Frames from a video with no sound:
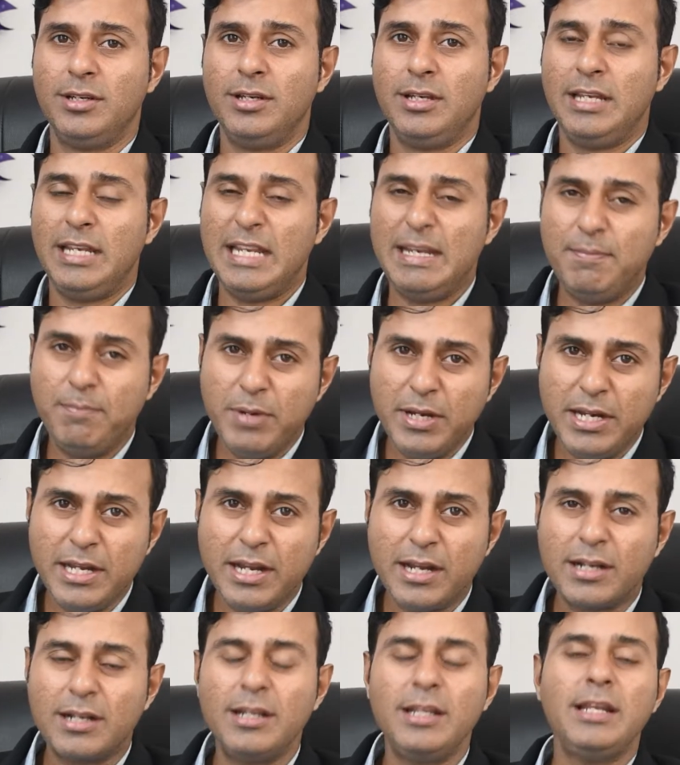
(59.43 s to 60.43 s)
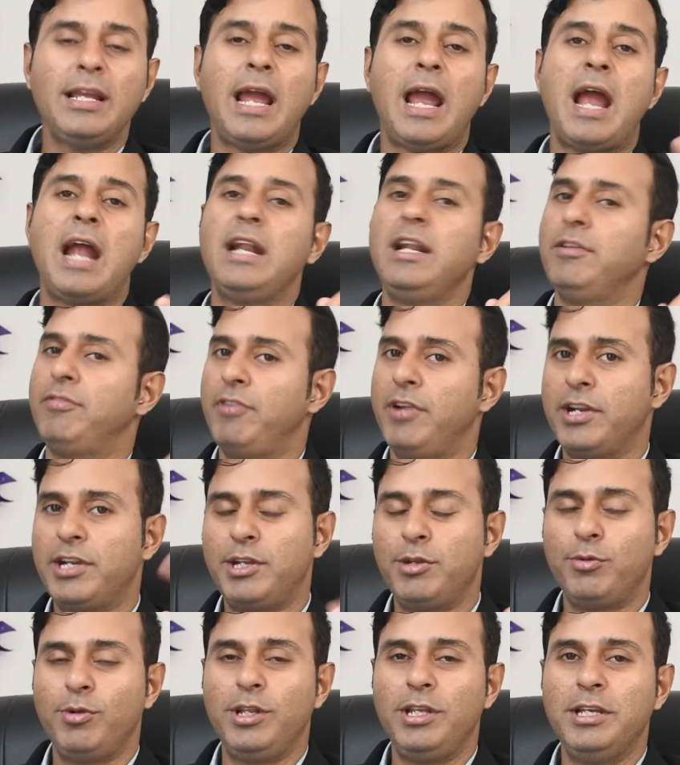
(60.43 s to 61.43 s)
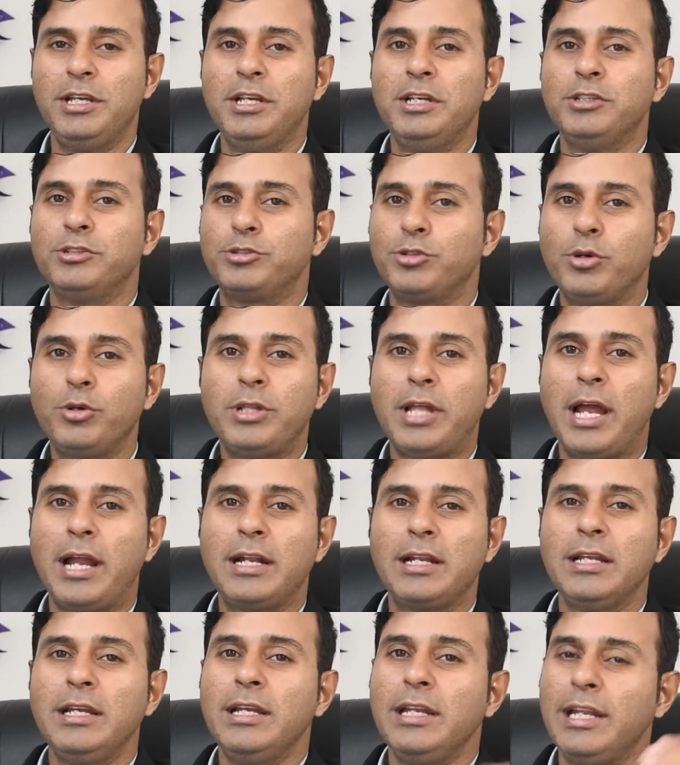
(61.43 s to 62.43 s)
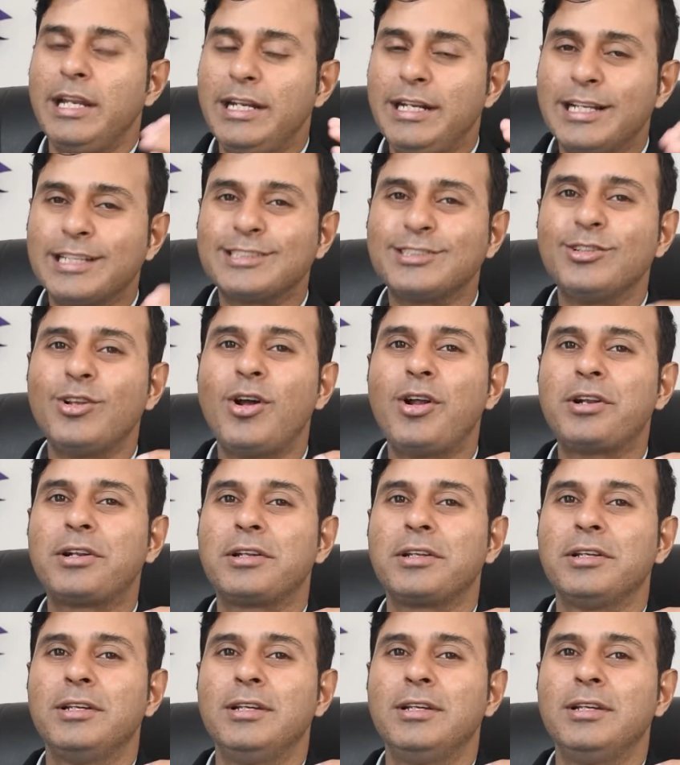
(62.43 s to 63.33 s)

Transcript: immediately and effectively so that it does not